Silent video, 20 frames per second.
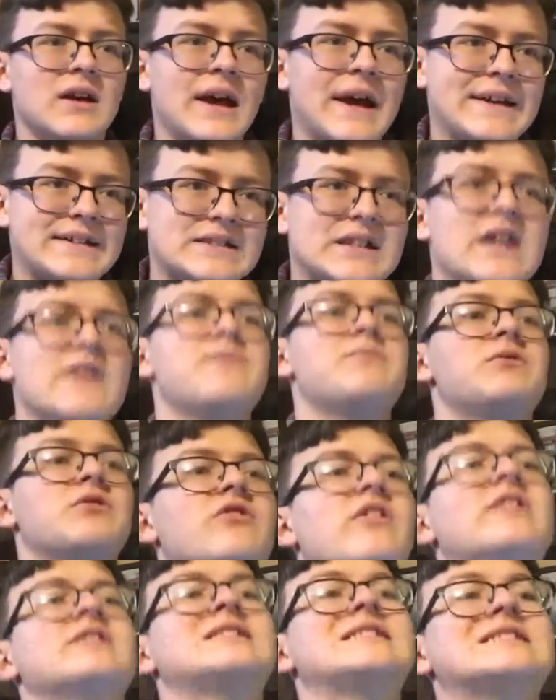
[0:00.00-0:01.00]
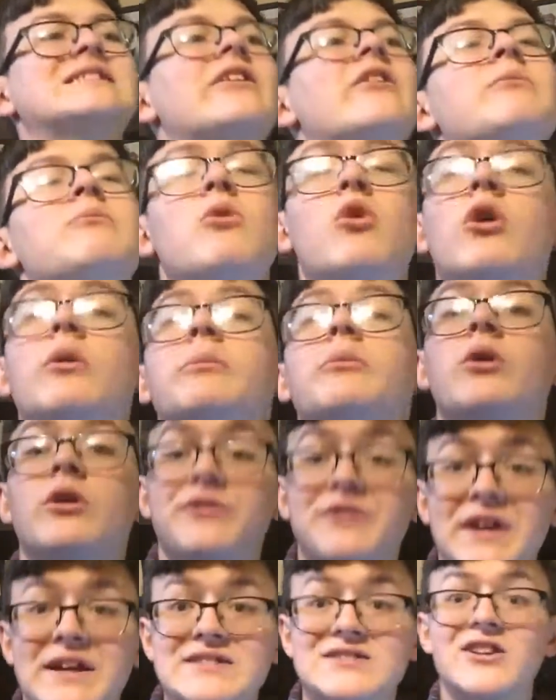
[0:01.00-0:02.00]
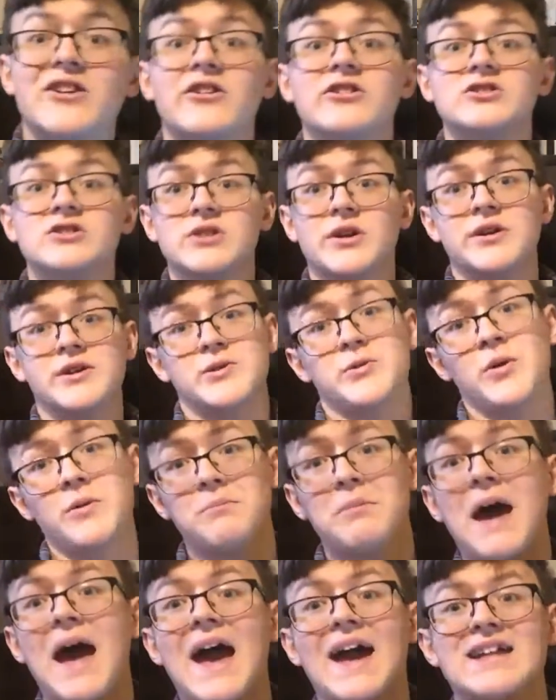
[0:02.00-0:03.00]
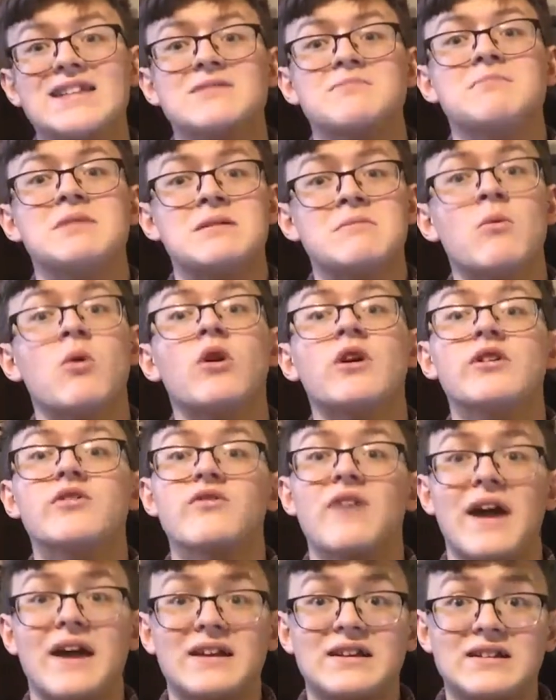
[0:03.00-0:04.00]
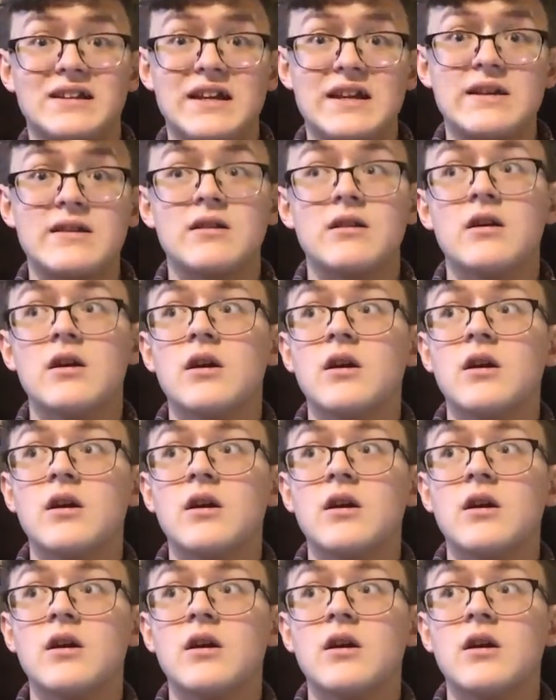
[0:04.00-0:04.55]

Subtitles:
as life progresses, there are more and more things that are starting to impact me more directly.